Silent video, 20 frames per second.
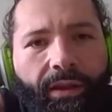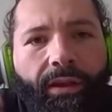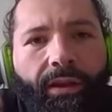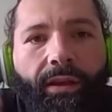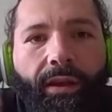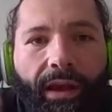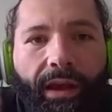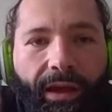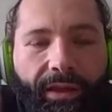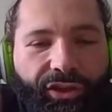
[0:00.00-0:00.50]

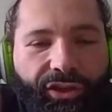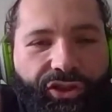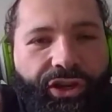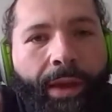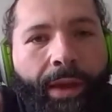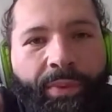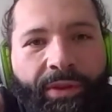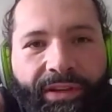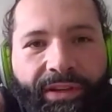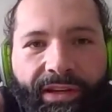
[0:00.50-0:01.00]
The
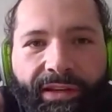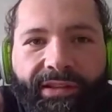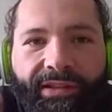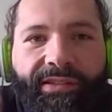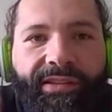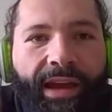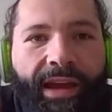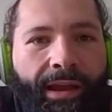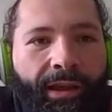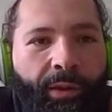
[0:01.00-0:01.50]
Japanese
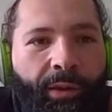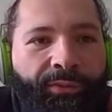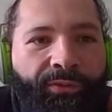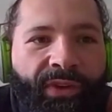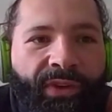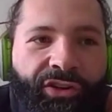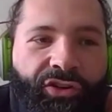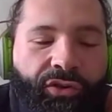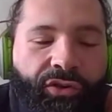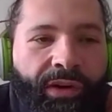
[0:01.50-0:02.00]
style of
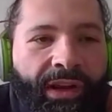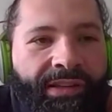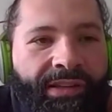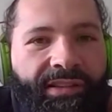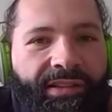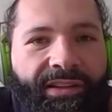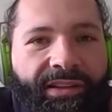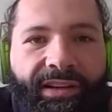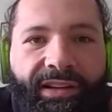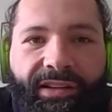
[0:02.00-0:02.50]
professional
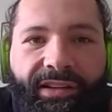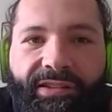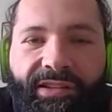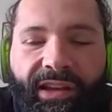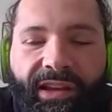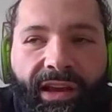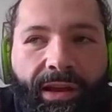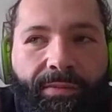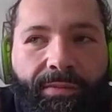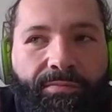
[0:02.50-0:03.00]
wrestling is
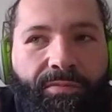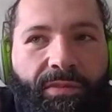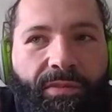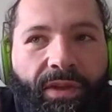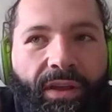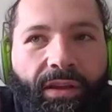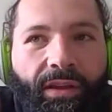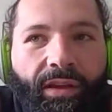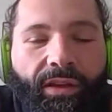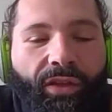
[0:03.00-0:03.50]
the
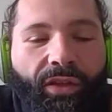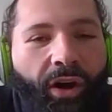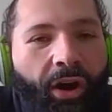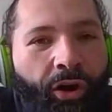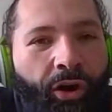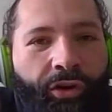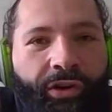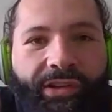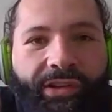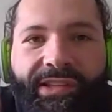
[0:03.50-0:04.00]

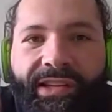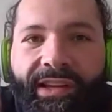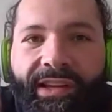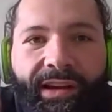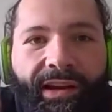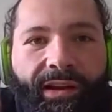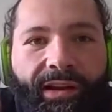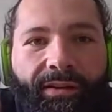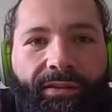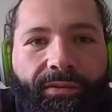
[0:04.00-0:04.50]
hardest
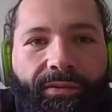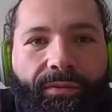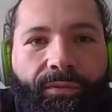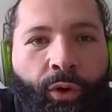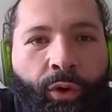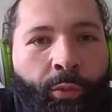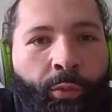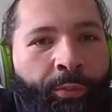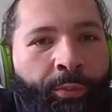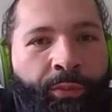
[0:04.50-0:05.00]
hitting
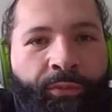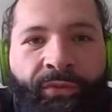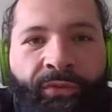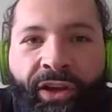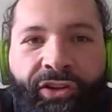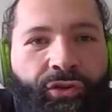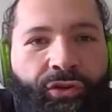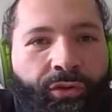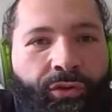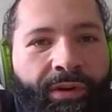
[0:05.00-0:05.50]
form of
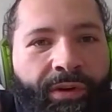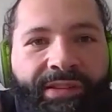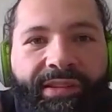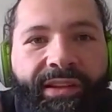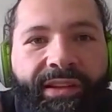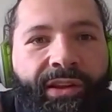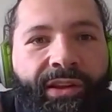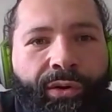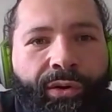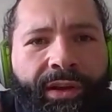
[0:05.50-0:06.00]
professional wrestling
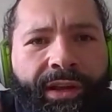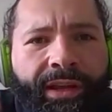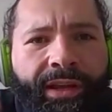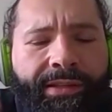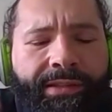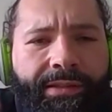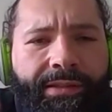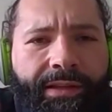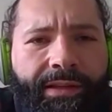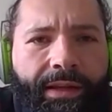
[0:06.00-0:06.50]
there
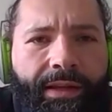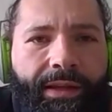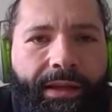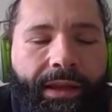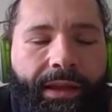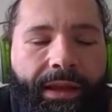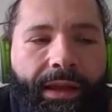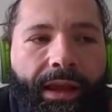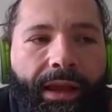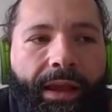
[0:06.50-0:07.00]
is.
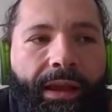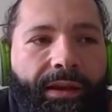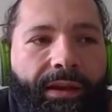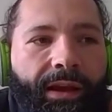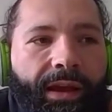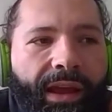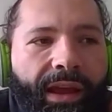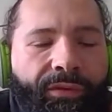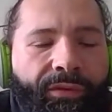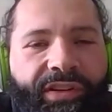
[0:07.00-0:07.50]
And
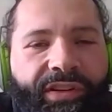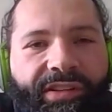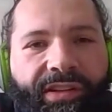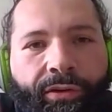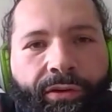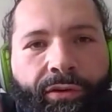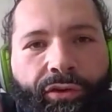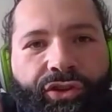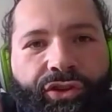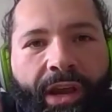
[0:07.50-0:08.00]
every
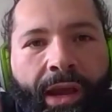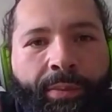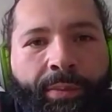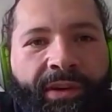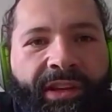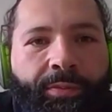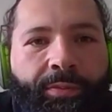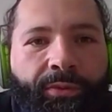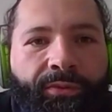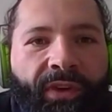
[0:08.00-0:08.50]
single
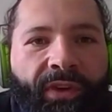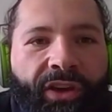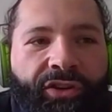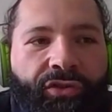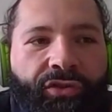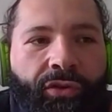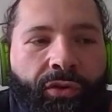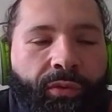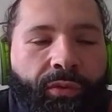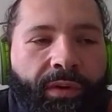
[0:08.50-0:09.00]
Japanese
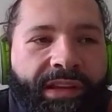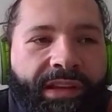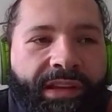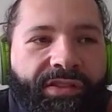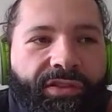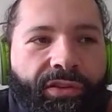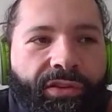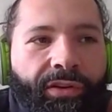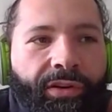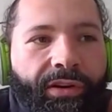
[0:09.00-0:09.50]
professional
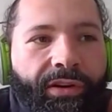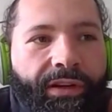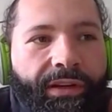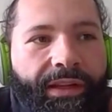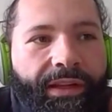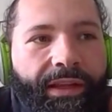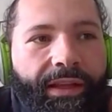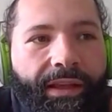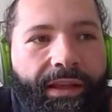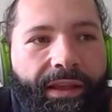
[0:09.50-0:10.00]
wrestler
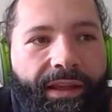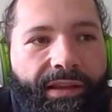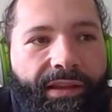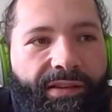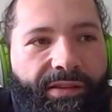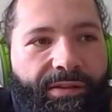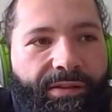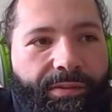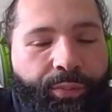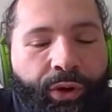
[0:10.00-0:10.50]
is
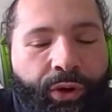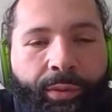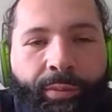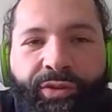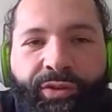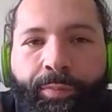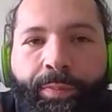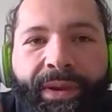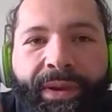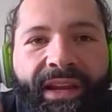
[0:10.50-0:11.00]
pretty much
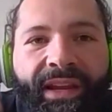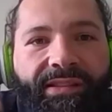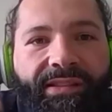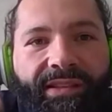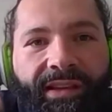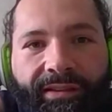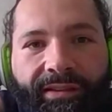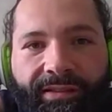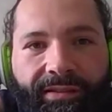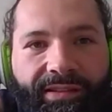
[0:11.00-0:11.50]
beat
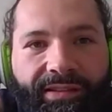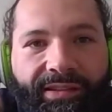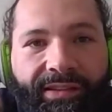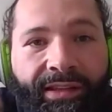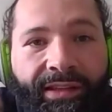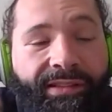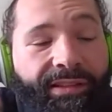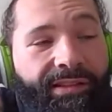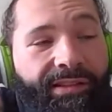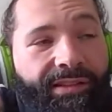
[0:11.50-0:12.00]

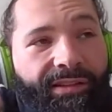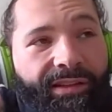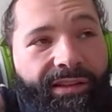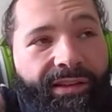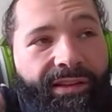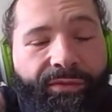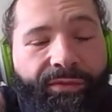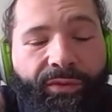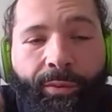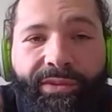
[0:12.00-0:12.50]
senselessly
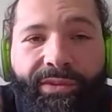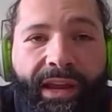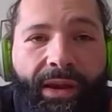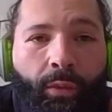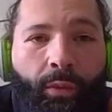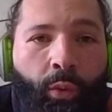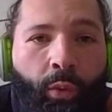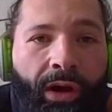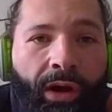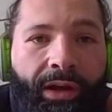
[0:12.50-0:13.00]
from day
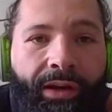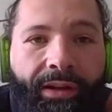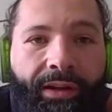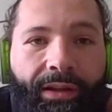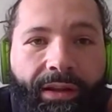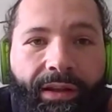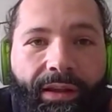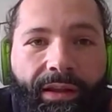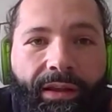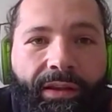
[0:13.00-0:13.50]
one.
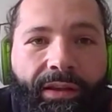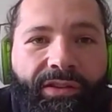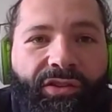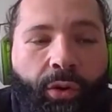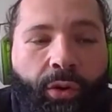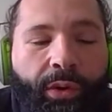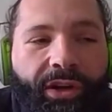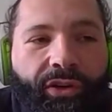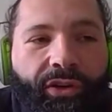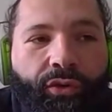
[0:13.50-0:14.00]
So
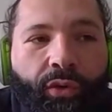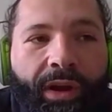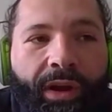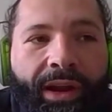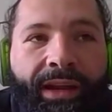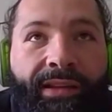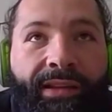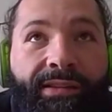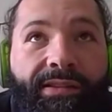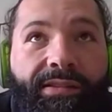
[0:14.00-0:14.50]
it
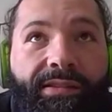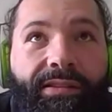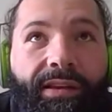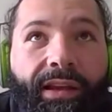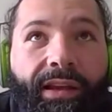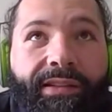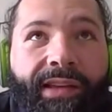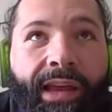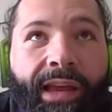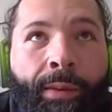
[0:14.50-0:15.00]
ingrains
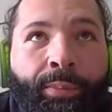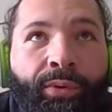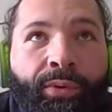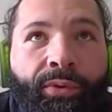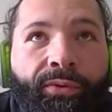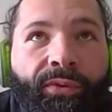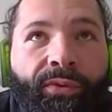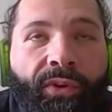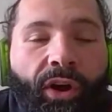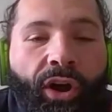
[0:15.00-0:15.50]
a type
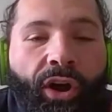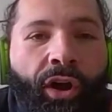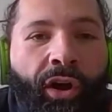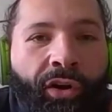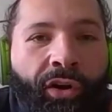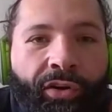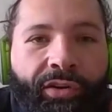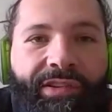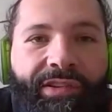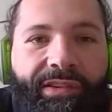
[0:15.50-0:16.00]
of
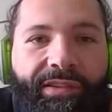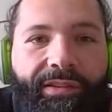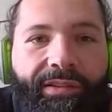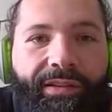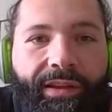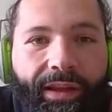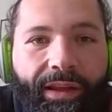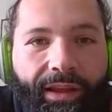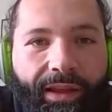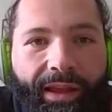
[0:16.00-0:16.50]
heart
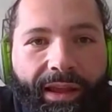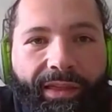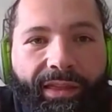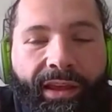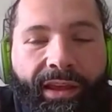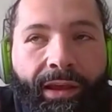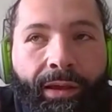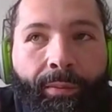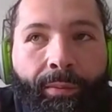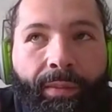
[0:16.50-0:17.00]
in
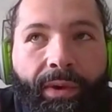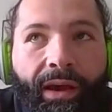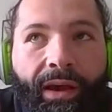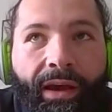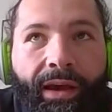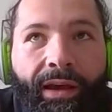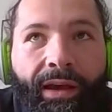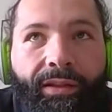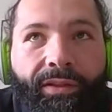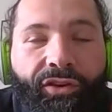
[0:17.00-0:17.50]
them.
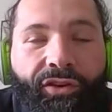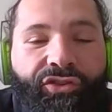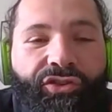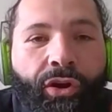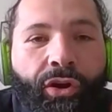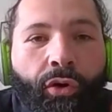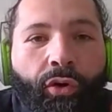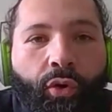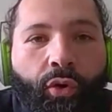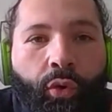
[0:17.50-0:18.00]
There's
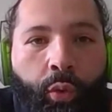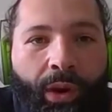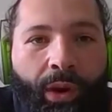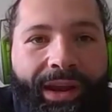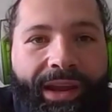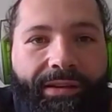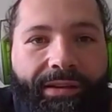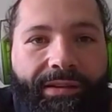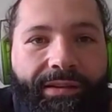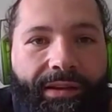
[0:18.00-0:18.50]
no
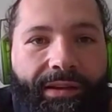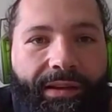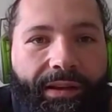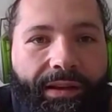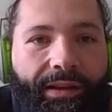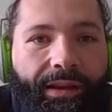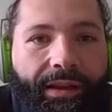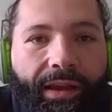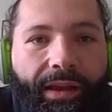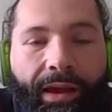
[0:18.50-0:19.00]
quit
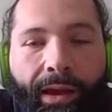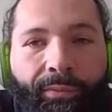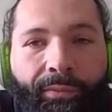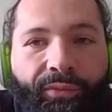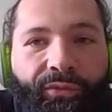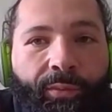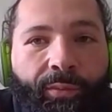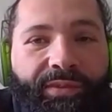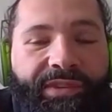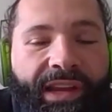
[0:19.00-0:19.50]

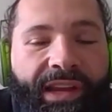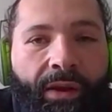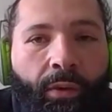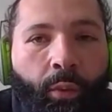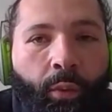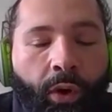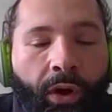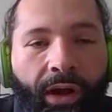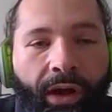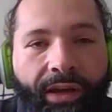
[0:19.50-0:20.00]
from day
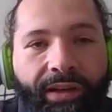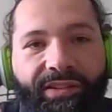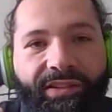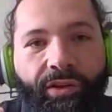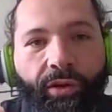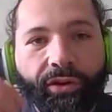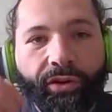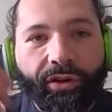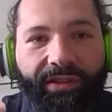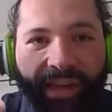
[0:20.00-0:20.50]
one. So
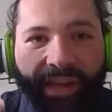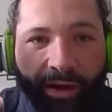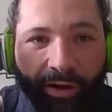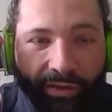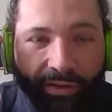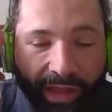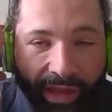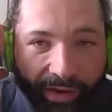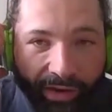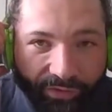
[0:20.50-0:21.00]
their entire
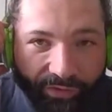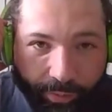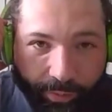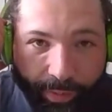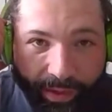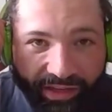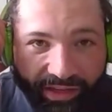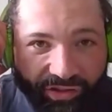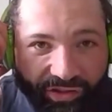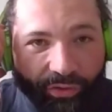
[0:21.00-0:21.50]
life is
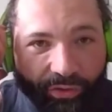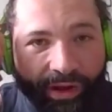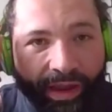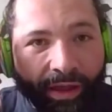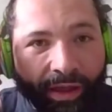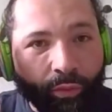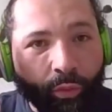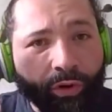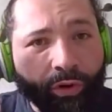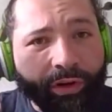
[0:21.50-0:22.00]
based
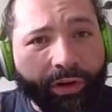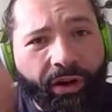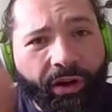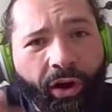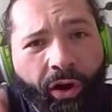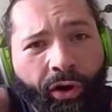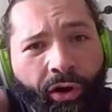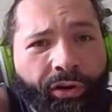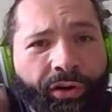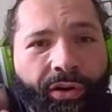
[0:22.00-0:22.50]
around working
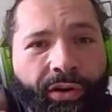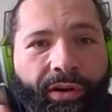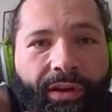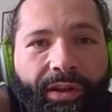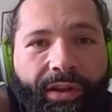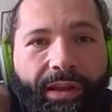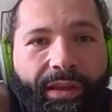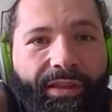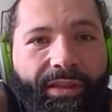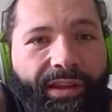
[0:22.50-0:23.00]
harder
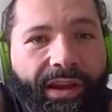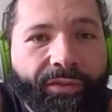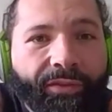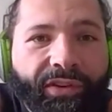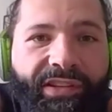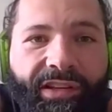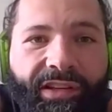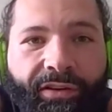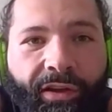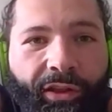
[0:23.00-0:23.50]
than every
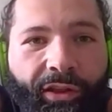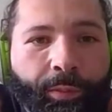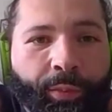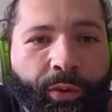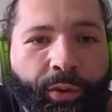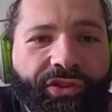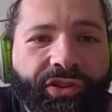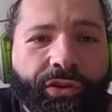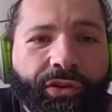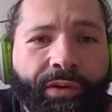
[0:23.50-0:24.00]
single other
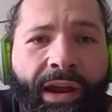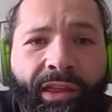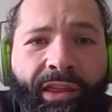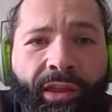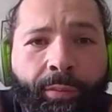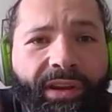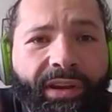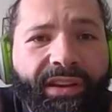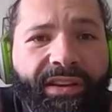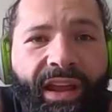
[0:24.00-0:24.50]
person around
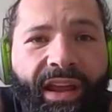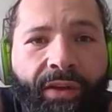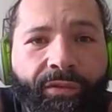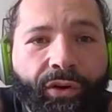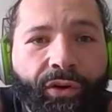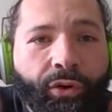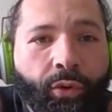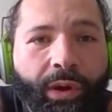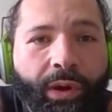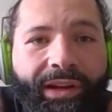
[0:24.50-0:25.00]
them and never
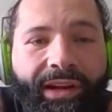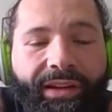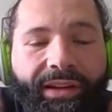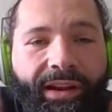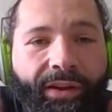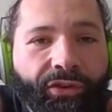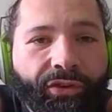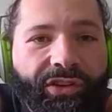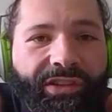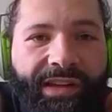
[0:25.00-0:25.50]
quitting,
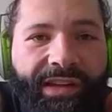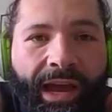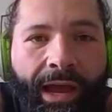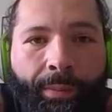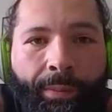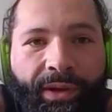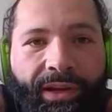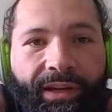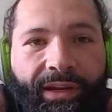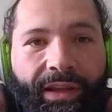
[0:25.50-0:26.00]
never
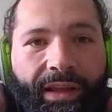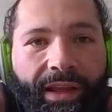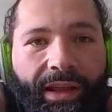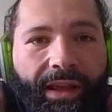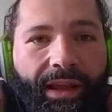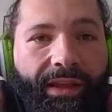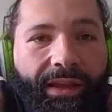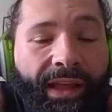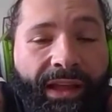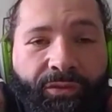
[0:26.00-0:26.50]
stopping. And
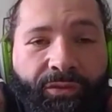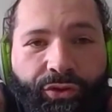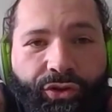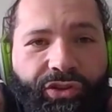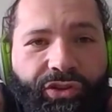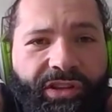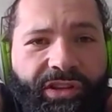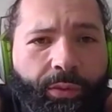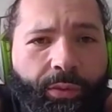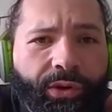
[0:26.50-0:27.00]
that's what you
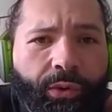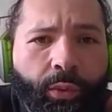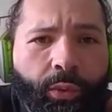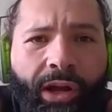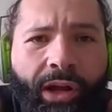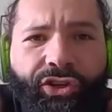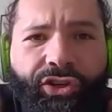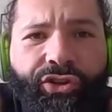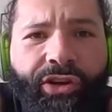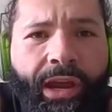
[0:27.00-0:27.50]
see when you
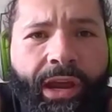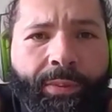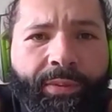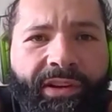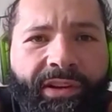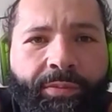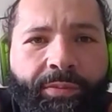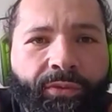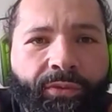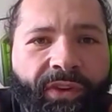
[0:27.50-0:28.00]
watch
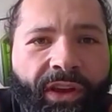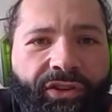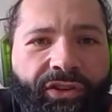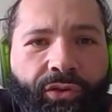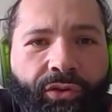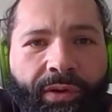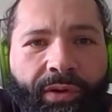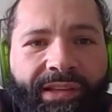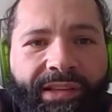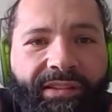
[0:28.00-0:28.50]
Japanese
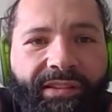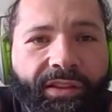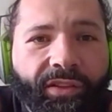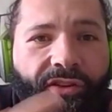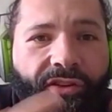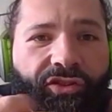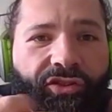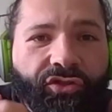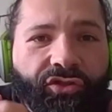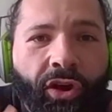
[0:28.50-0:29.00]
professional wrestling. The
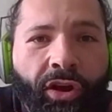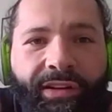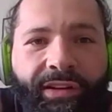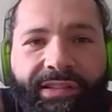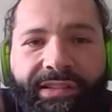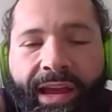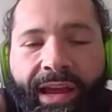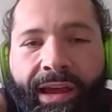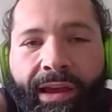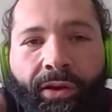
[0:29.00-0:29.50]
strong
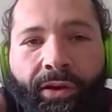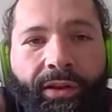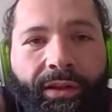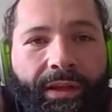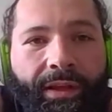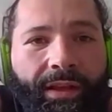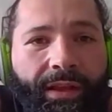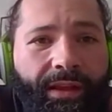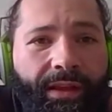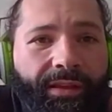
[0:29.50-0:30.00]
style
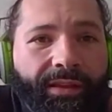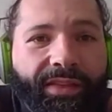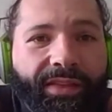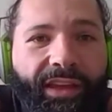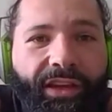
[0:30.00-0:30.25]
that they